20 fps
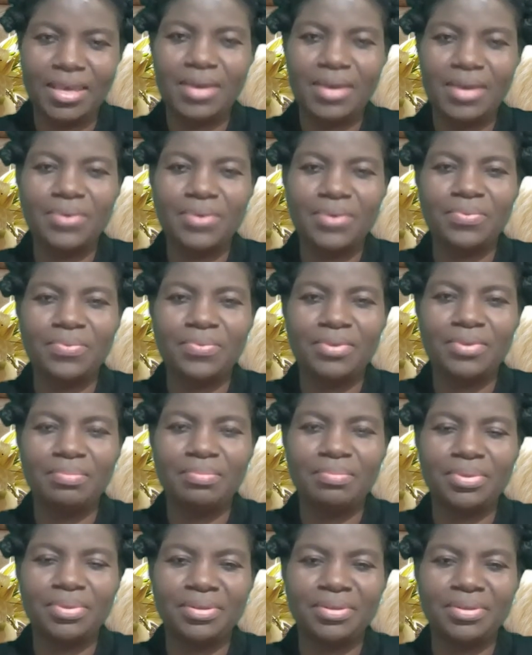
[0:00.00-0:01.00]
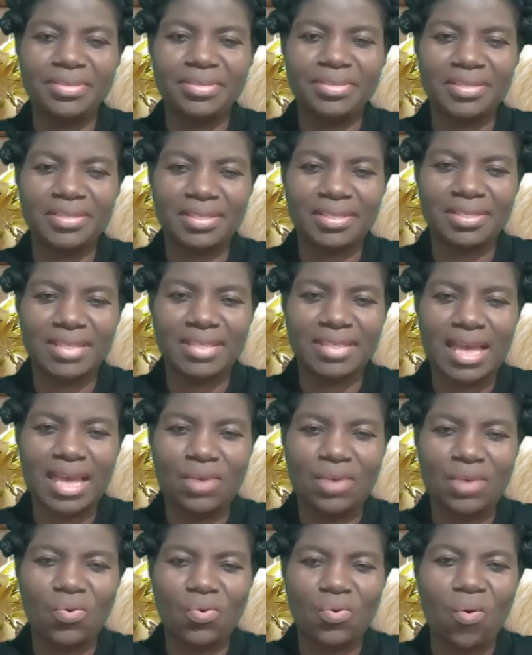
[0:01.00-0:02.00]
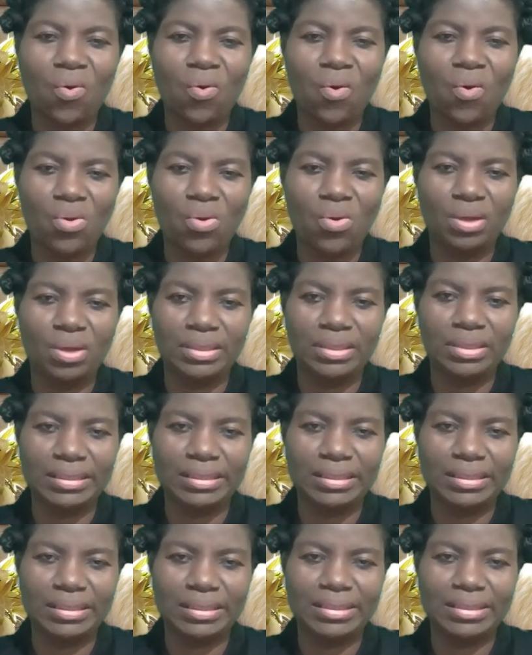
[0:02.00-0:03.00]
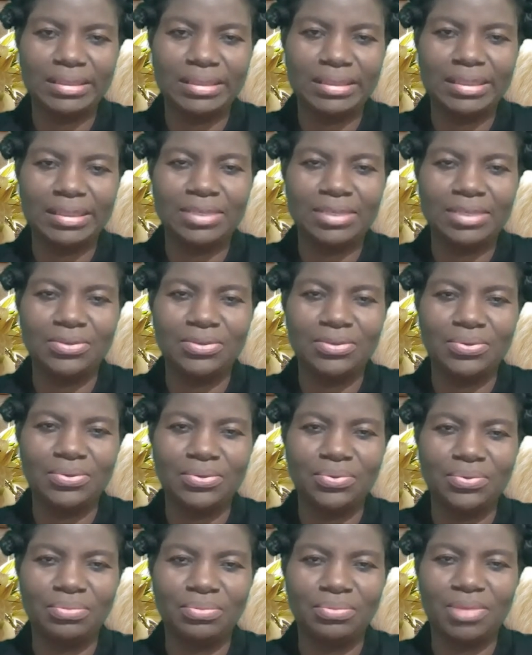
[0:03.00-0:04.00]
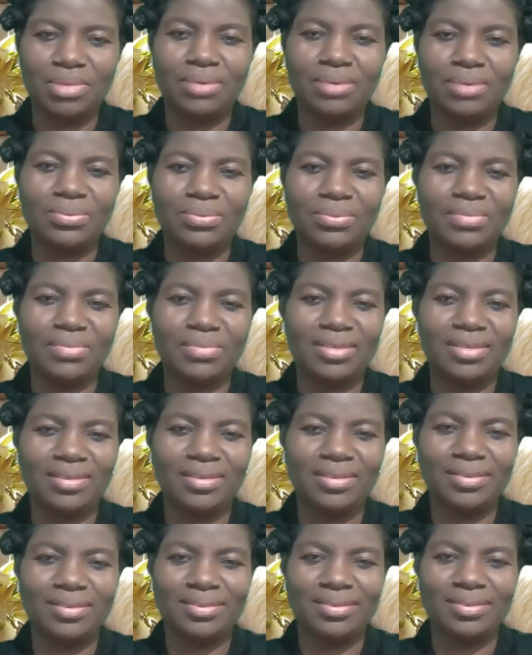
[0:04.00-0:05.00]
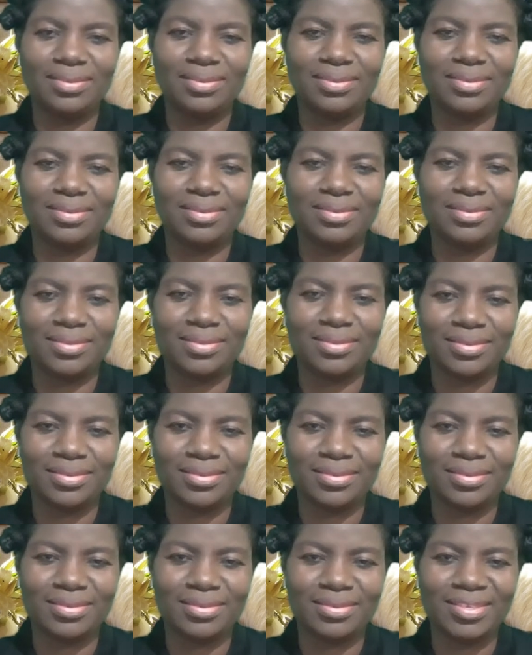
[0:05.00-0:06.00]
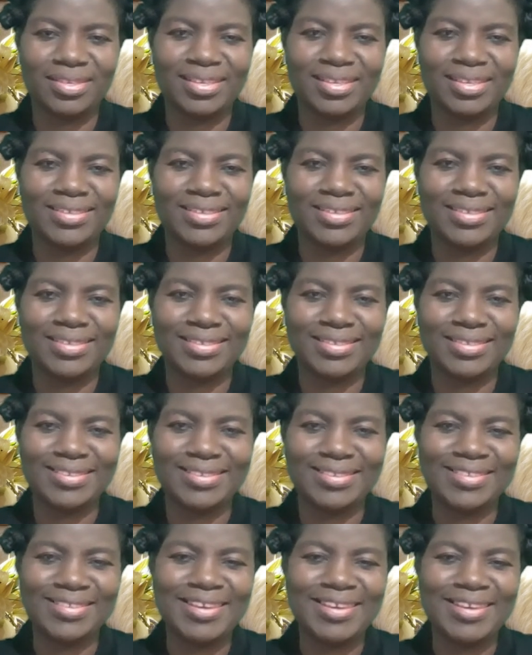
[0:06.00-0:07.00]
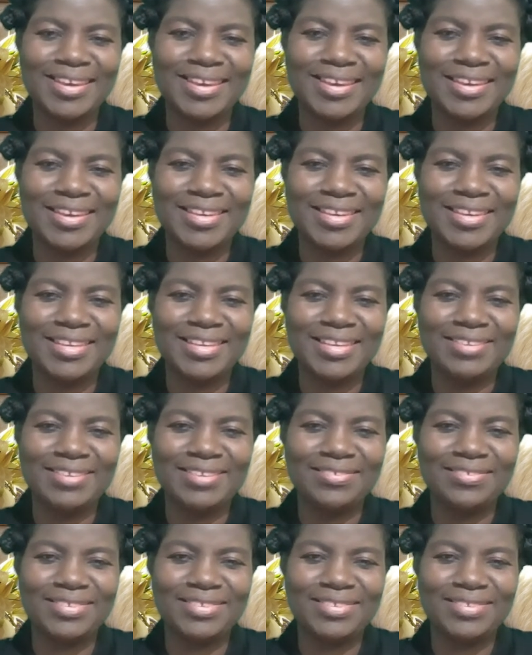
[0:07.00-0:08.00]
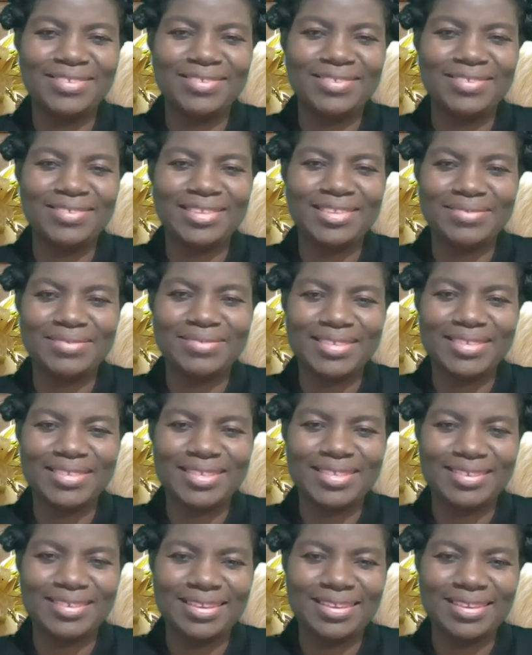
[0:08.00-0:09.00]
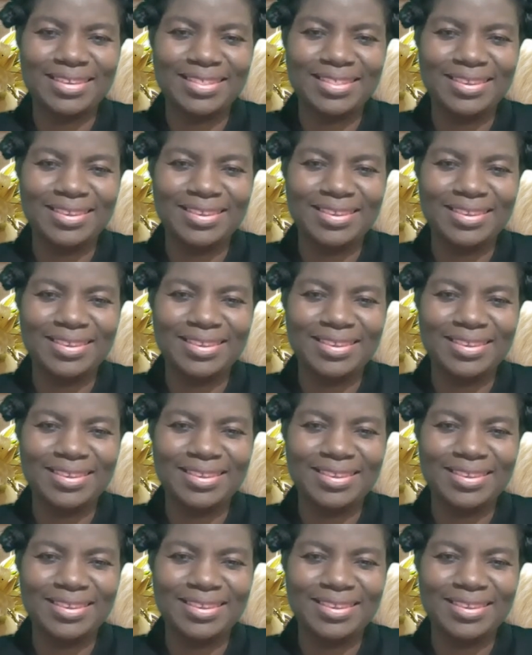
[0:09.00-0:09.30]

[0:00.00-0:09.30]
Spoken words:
What birds are called in Yoruba? Oh my goodness, what is this? You see what I'm seeing right now?